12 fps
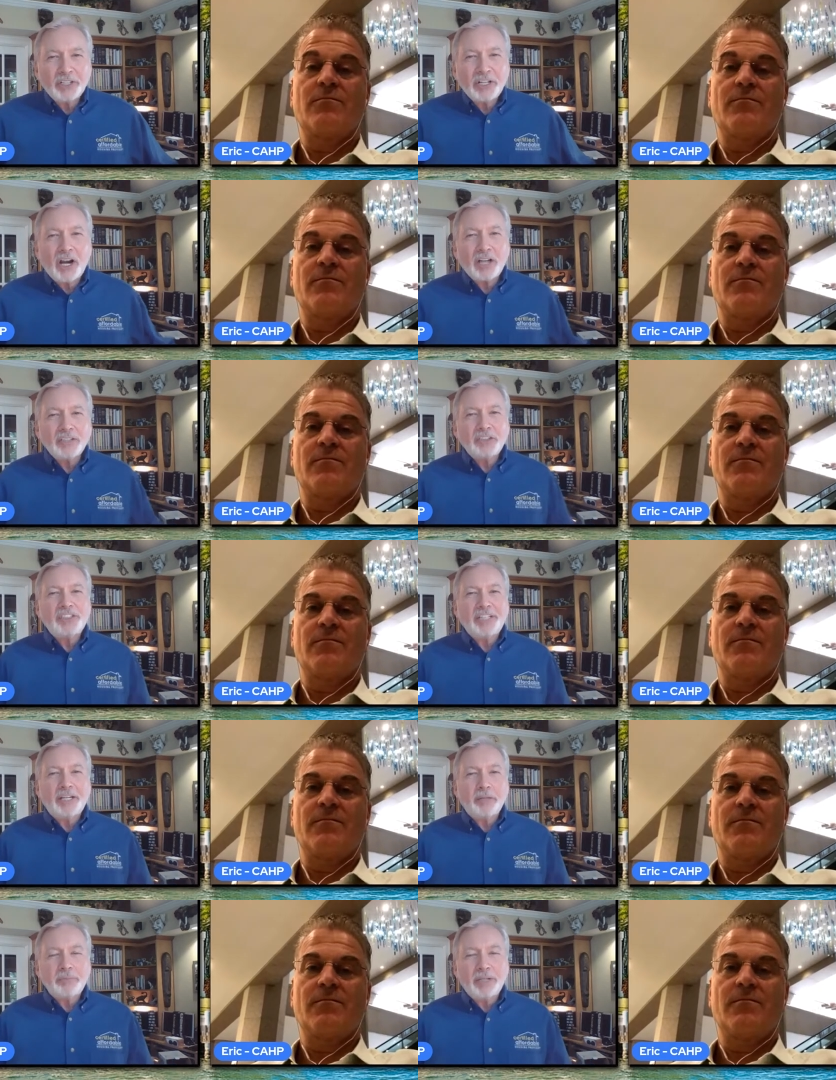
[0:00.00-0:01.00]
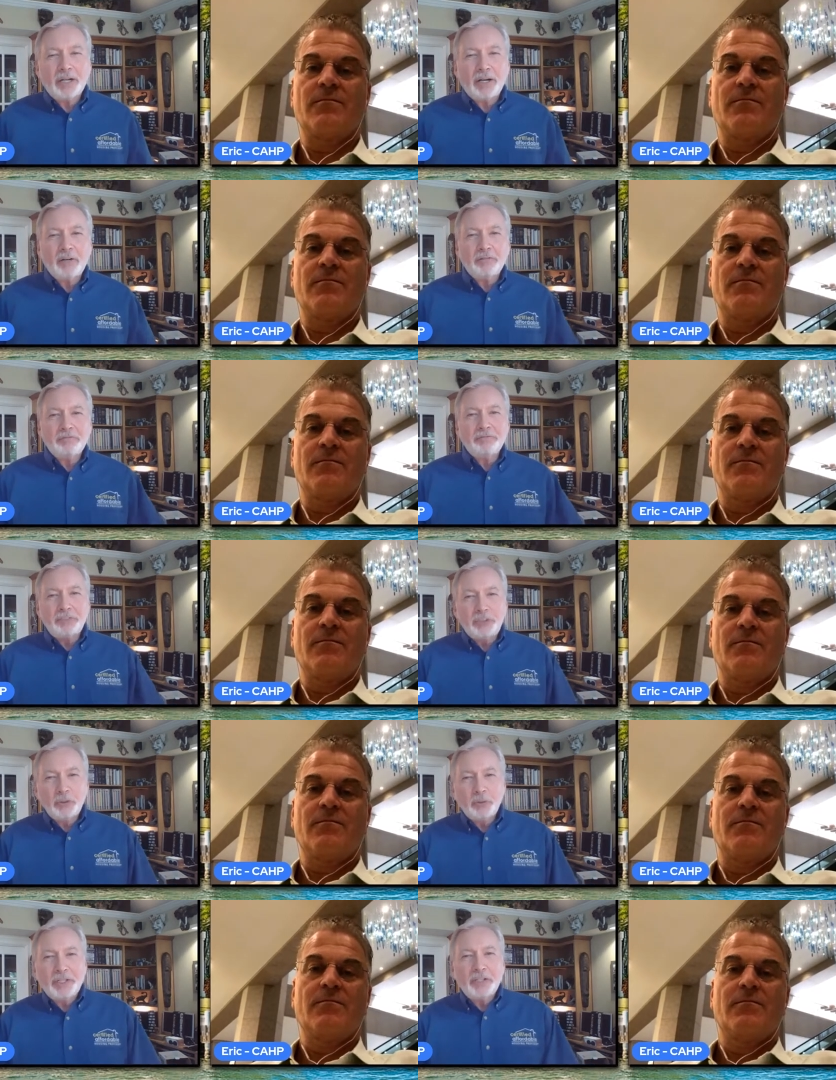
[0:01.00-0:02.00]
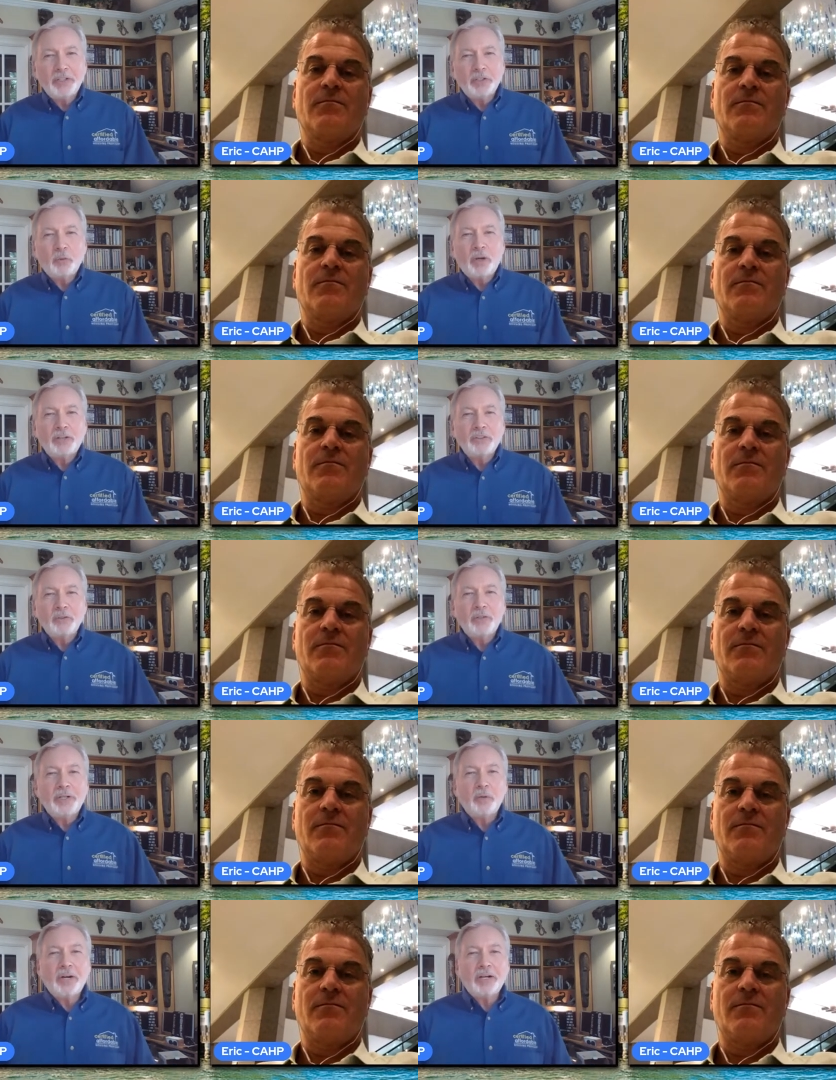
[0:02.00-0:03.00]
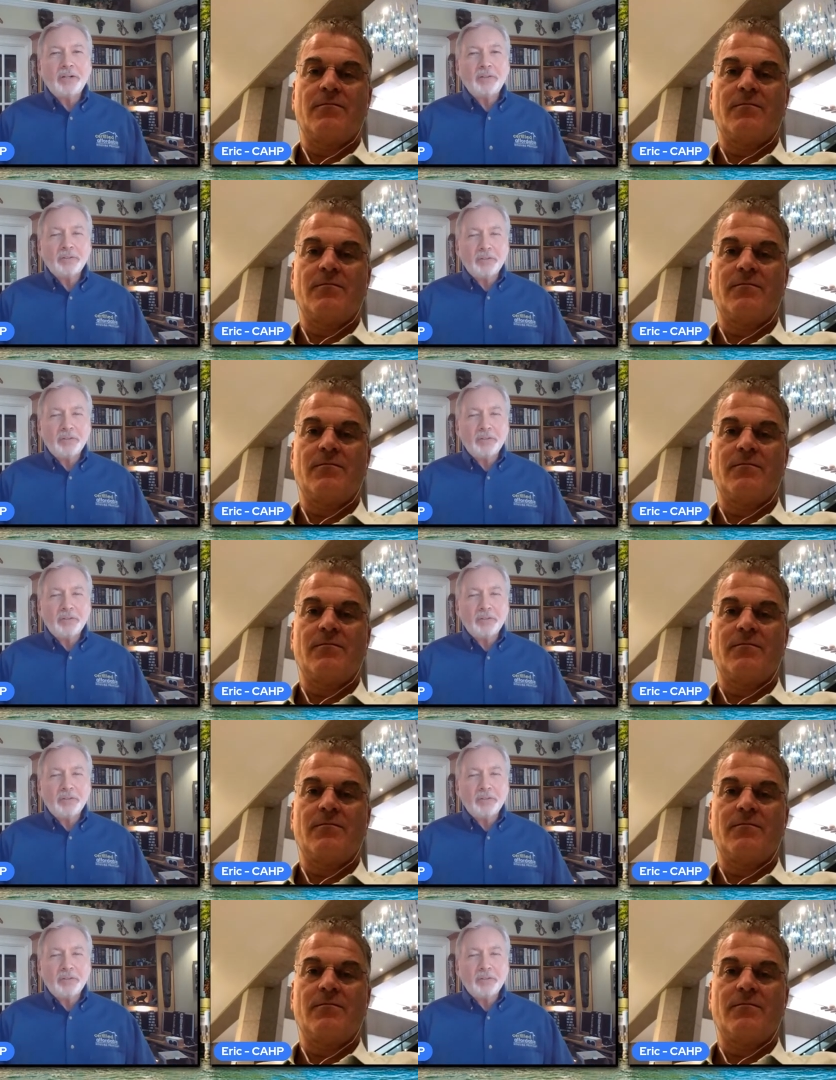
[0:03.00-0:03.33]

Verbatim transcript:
Speaker 1: the concept of doing good while doing well.